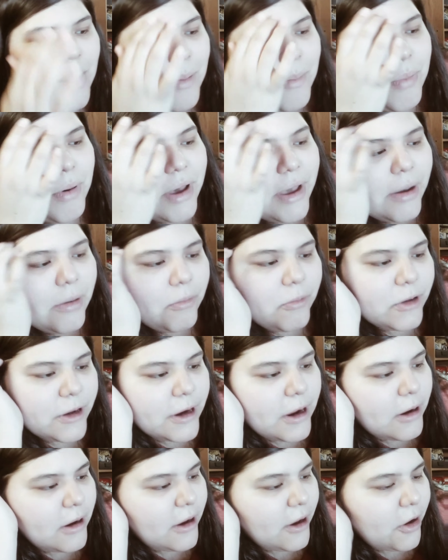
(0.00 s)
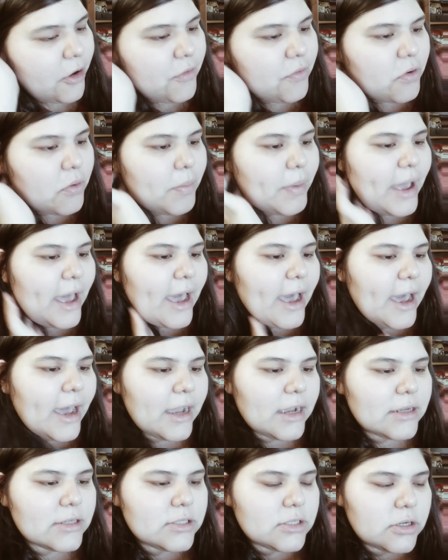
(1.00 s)
But what I
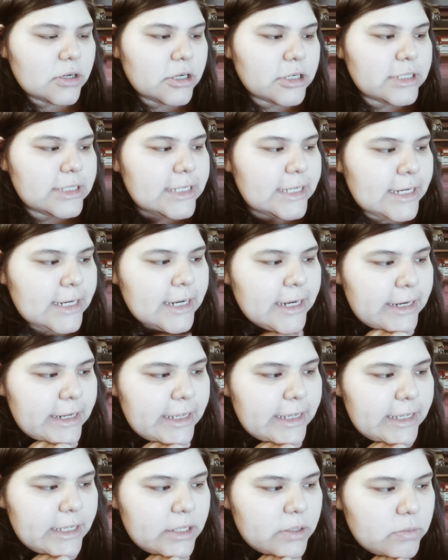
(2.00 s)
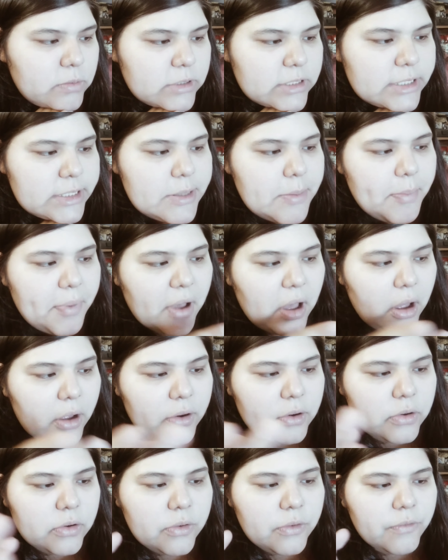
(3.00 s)
overpacked or didn't need was the
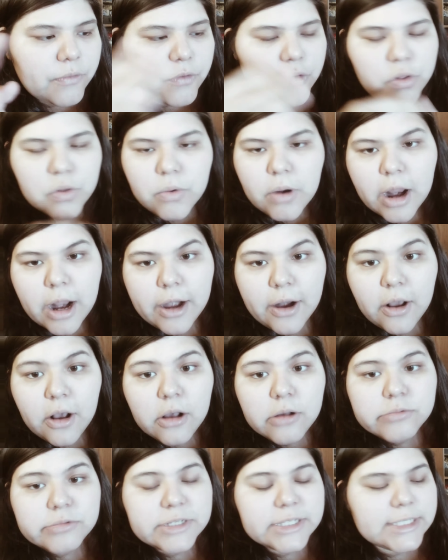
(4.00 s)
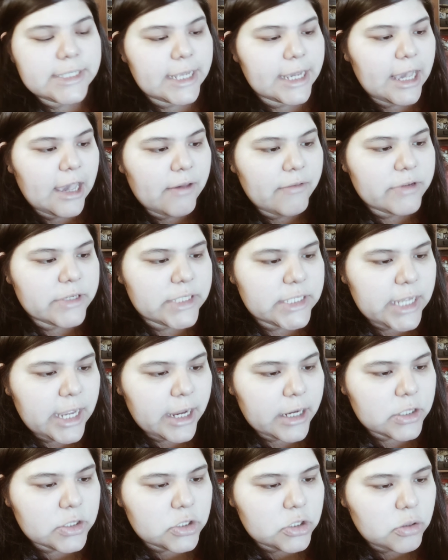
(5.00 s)
bottle for the ride home, because they gave us
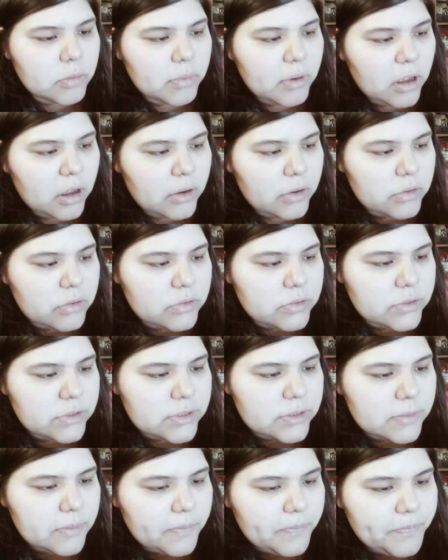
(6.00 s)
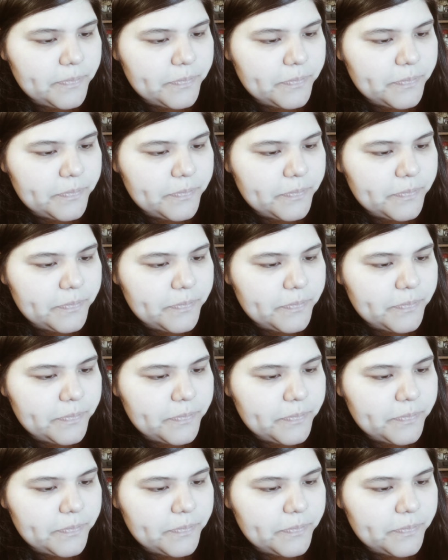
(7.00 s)
extra bottles.